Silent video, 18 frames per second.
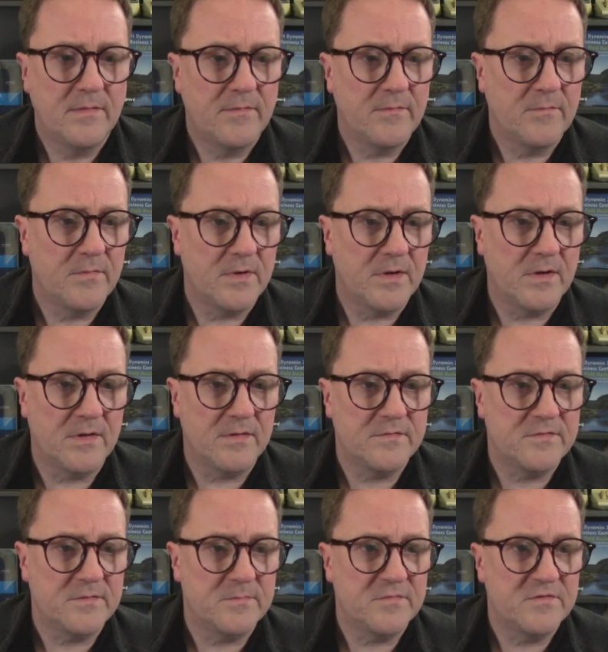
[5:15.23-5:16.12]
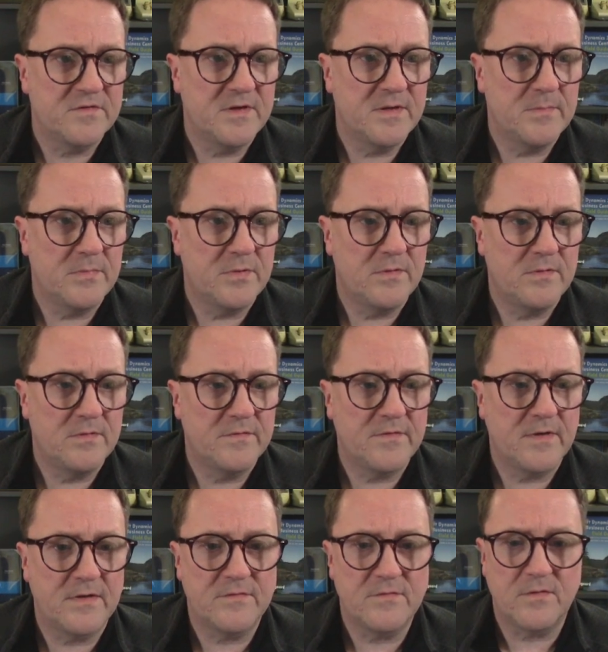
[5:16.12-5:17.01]
We got some symbols,
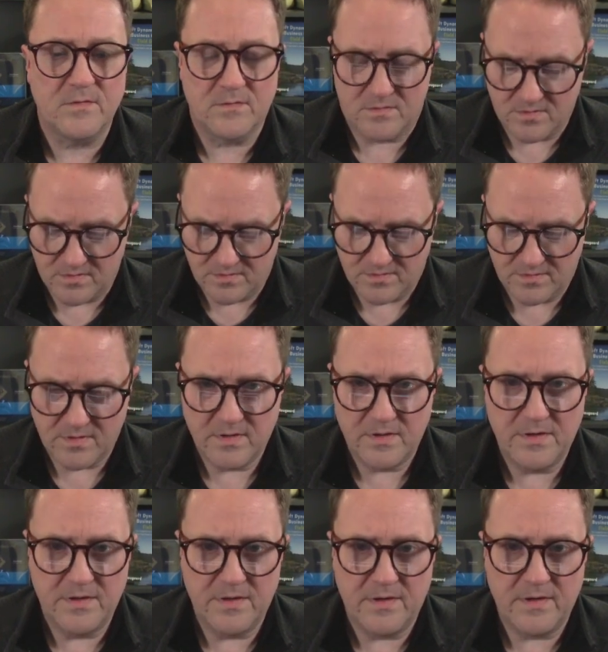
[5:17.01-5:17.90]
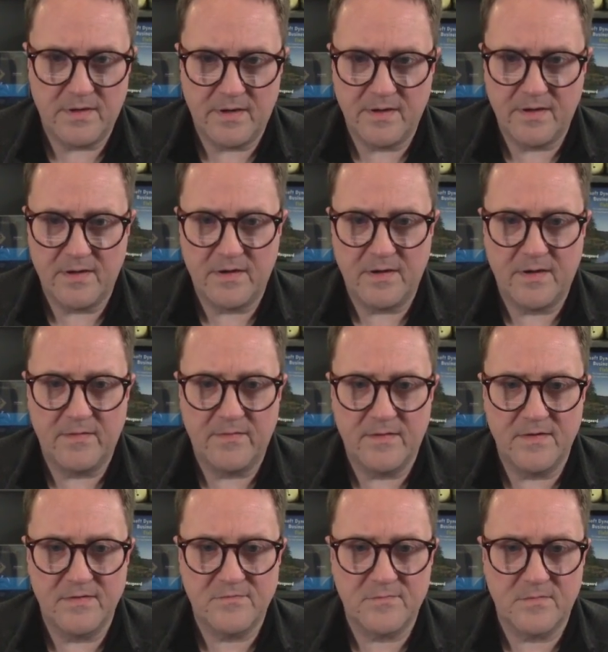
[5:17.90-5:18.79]
that's all good here. And
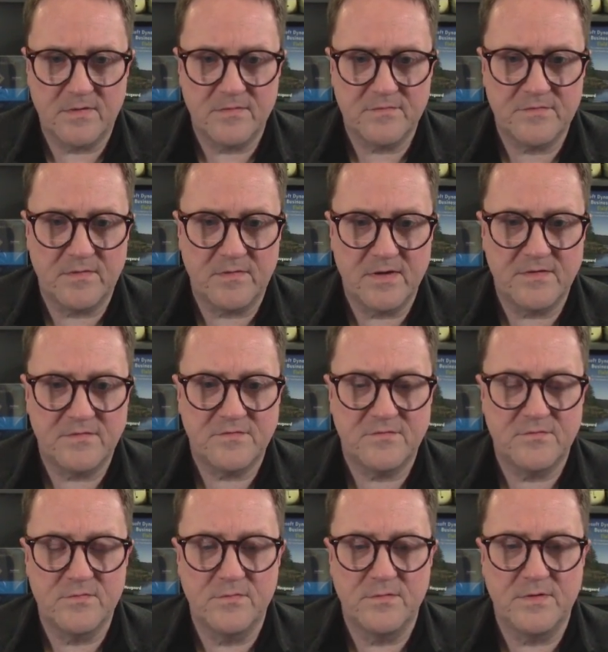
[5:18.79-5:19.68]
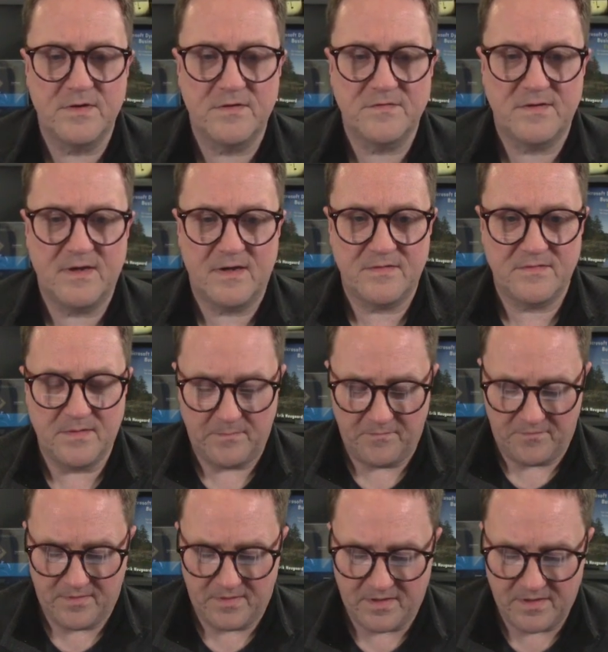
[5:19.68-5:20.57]
this one, so let's do the exact same
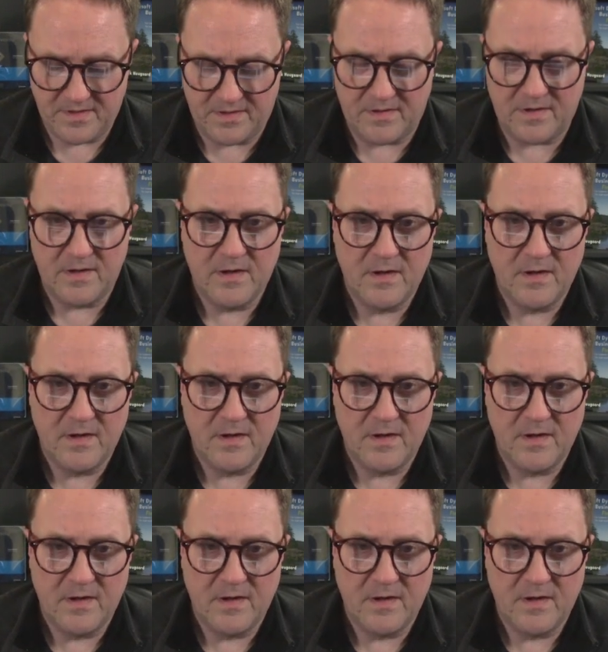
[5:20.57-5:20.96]
thing here.